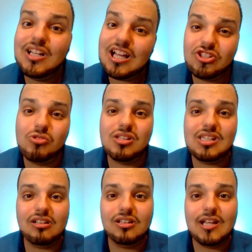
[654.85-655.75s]
And I choose to
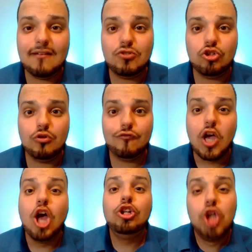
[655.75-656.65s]
tell the damn truth.
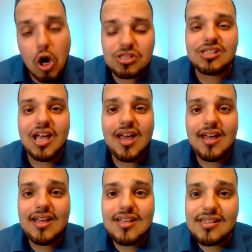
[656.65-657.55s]

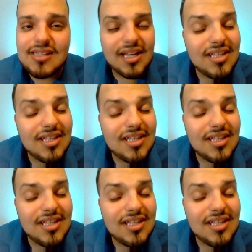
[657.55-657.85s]
Deuces.